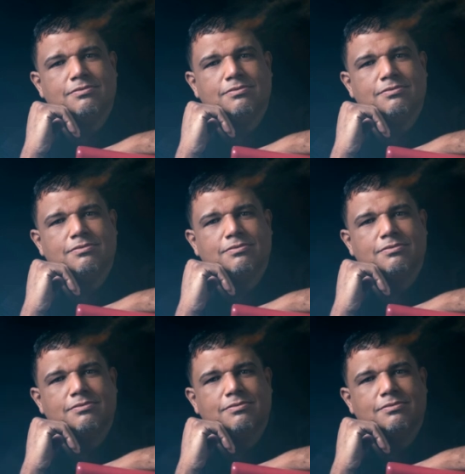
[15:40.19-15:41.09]

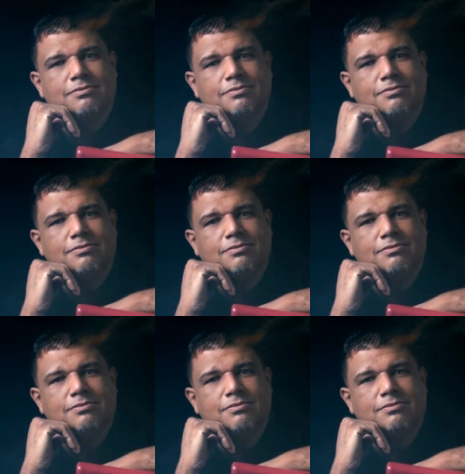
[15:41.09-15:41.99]

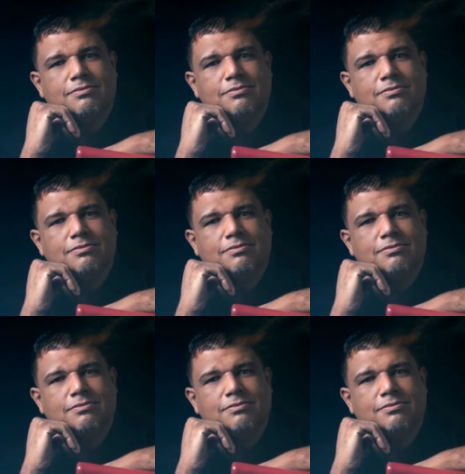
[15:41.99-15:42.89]
Nothing is said.